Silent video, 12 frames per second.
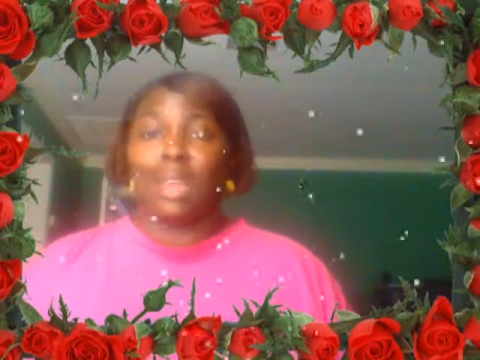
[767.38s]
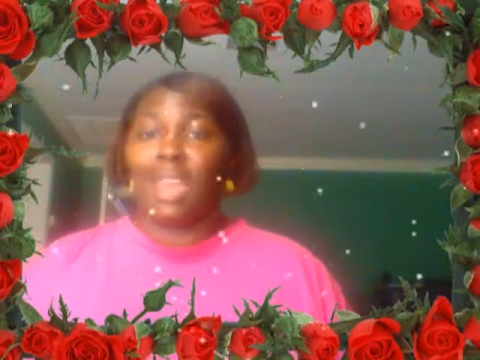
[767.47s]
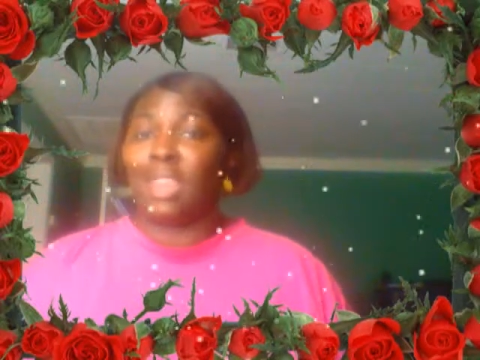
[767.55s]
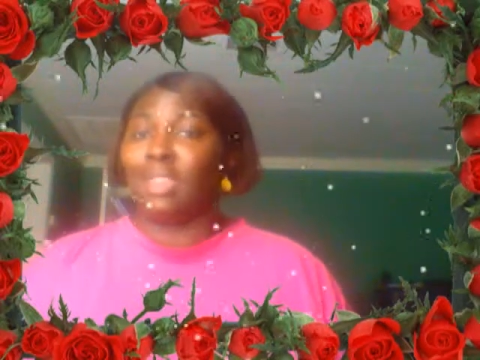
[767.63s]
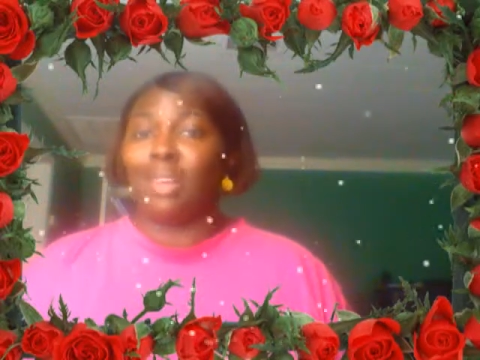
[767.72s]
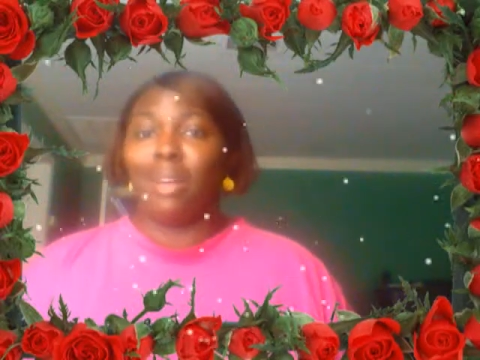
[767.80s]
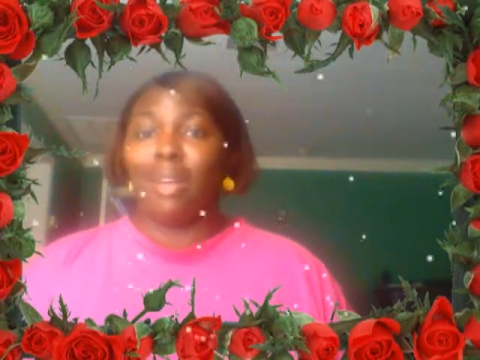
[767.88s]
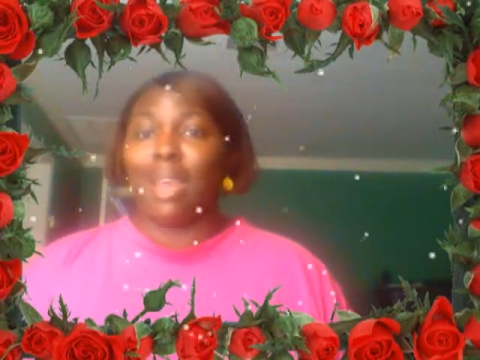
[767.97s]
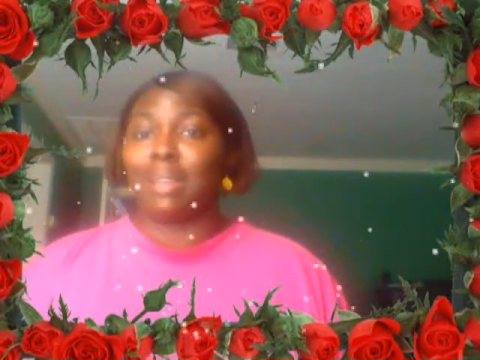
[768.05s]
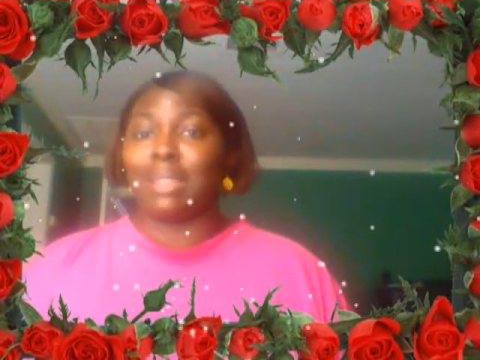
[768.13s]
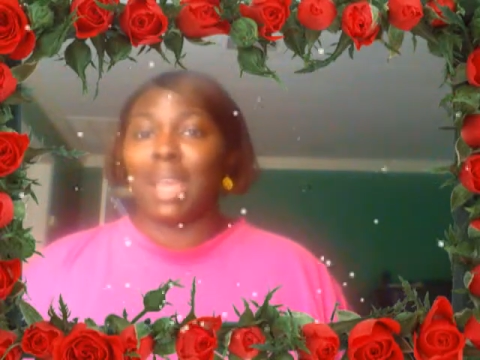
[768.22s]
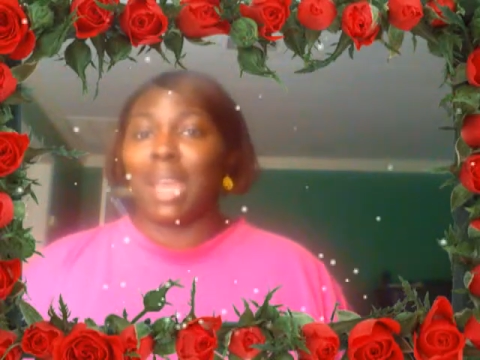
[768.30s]
And you don't
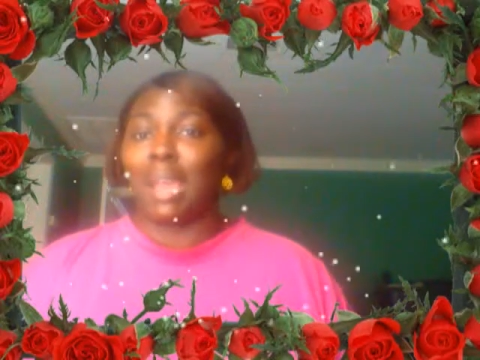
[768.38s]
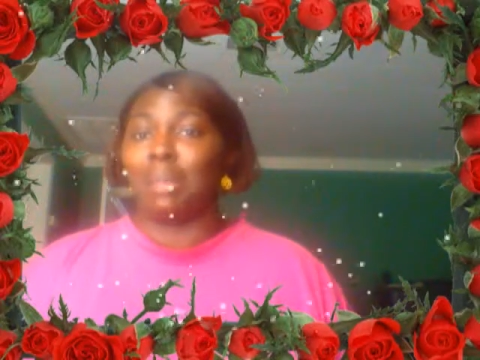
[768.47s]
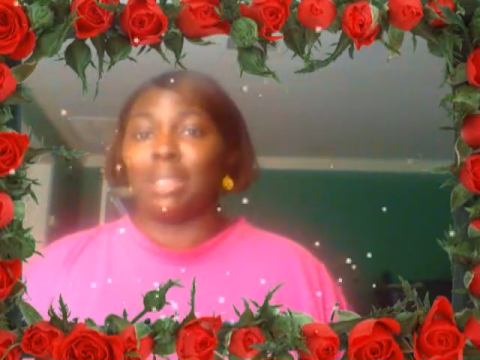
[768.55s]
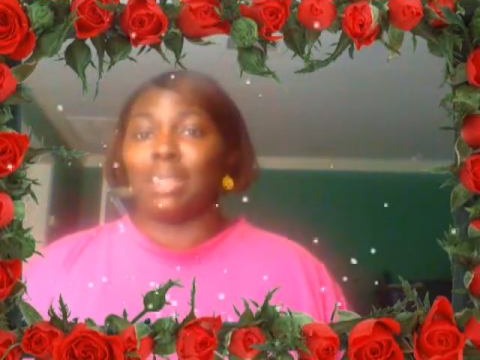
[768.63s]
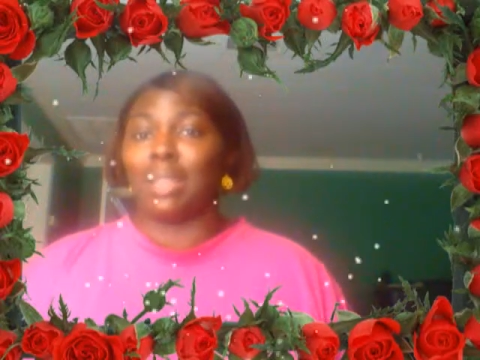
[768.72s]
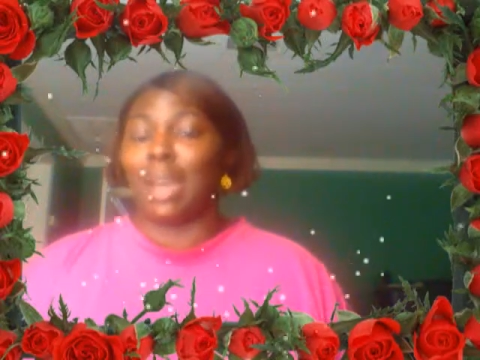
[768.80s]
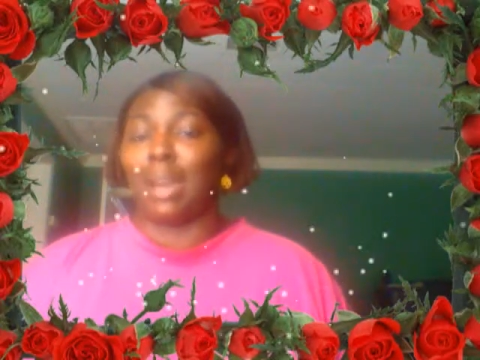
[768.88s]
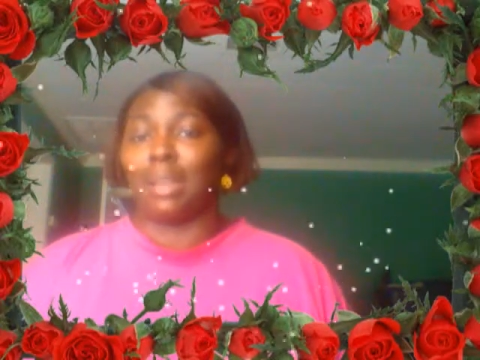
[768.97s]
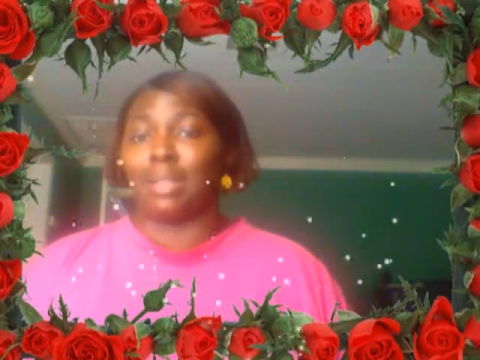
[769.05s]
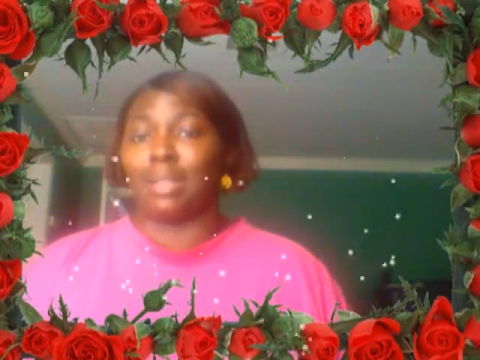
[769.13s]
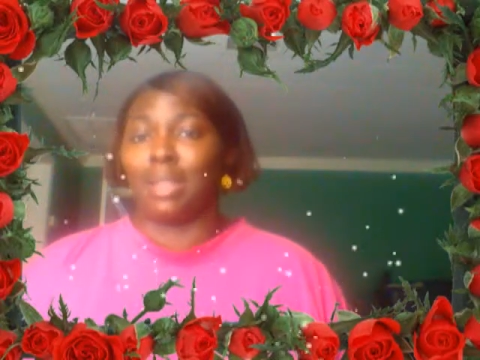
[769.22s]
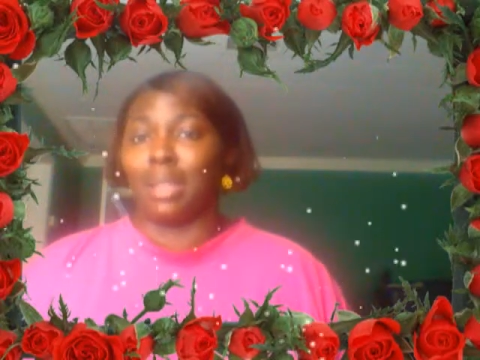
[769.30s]
have time to sit down
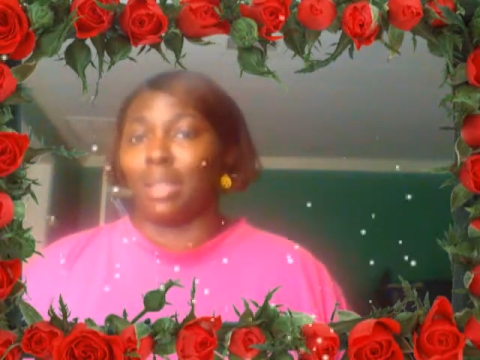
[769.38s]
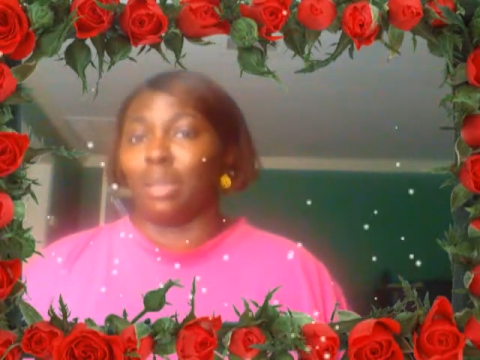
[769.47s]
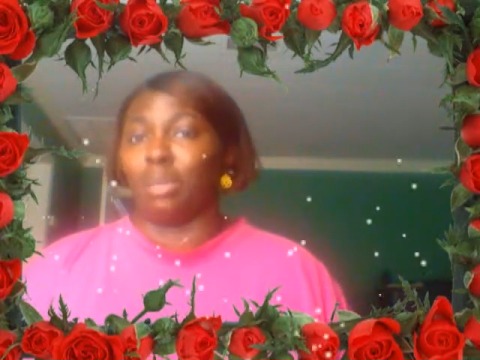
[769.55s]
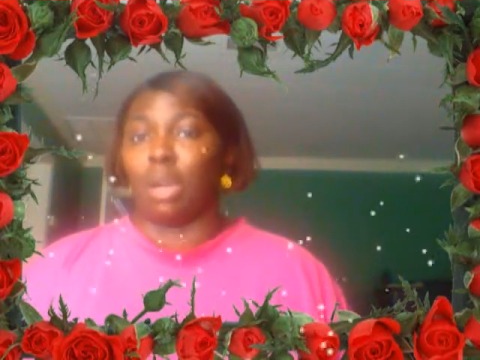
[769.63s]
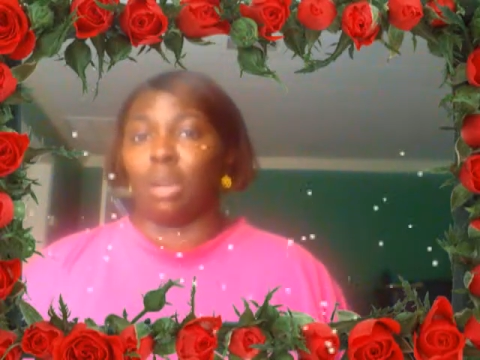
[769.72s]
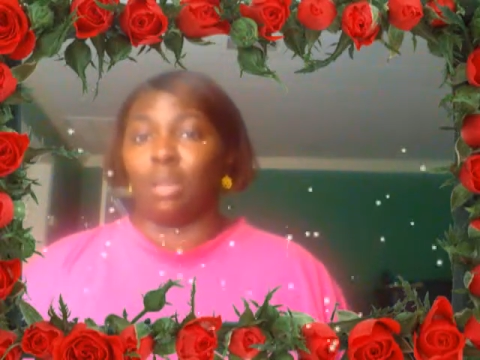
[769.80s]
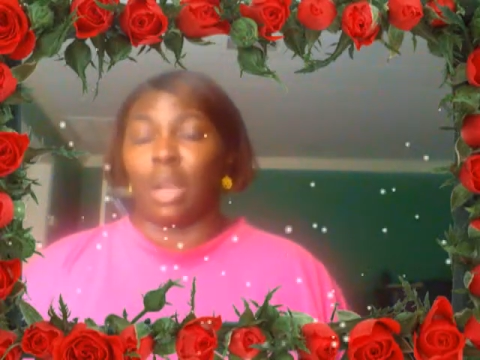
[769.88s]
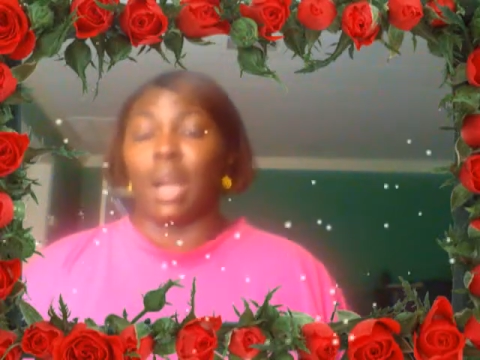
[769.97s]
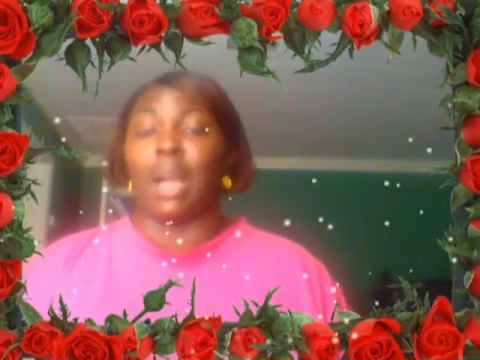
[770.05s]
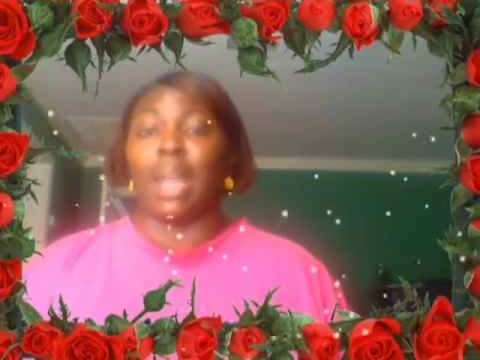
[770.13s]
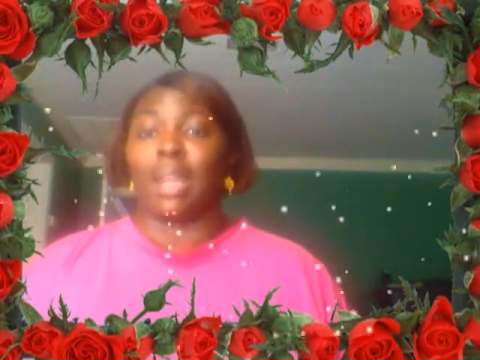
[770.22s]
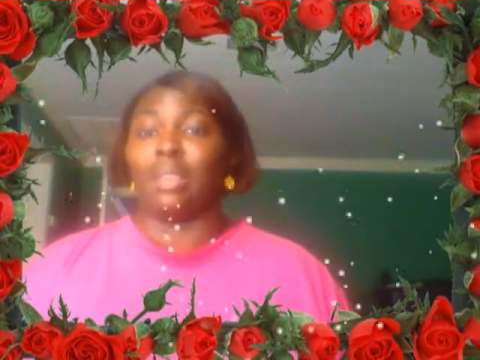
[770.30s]
and study the word of
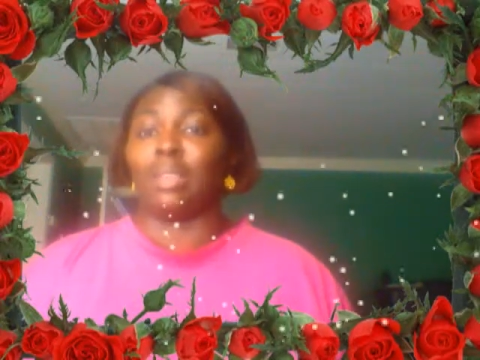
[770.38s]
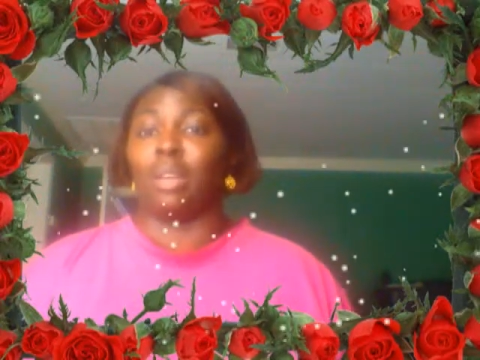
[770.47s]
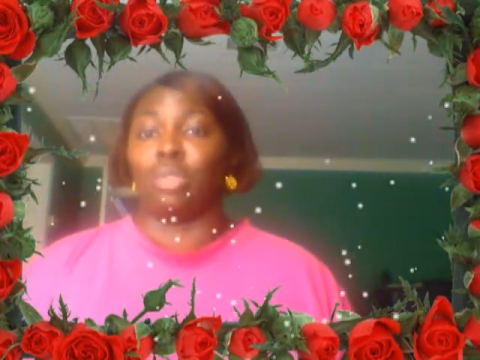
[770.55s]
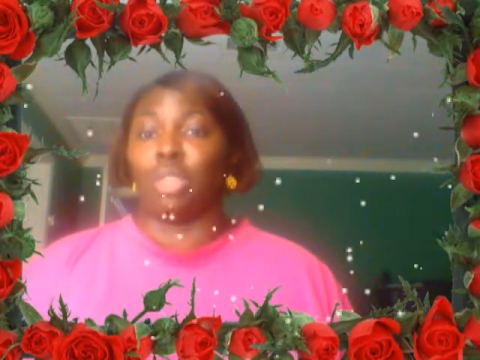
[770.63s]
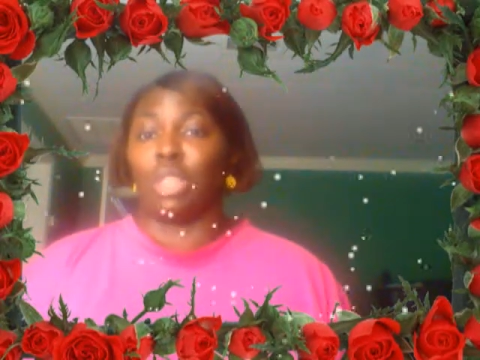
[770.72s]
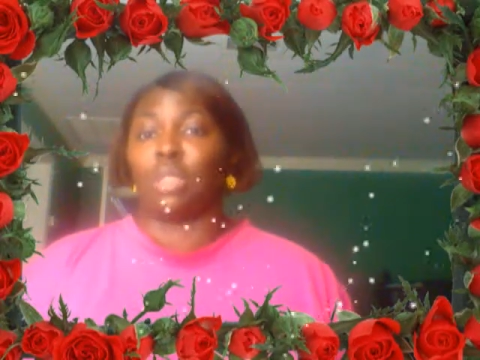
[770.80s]
God like he told you.